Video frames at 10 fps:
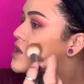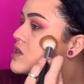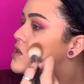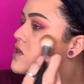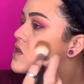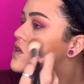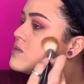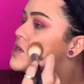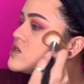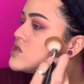it is a little
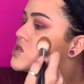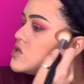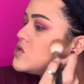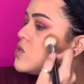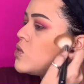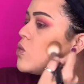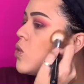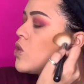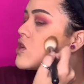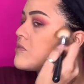bit too
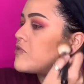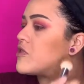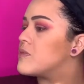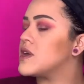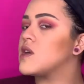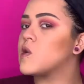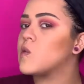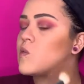warm for me.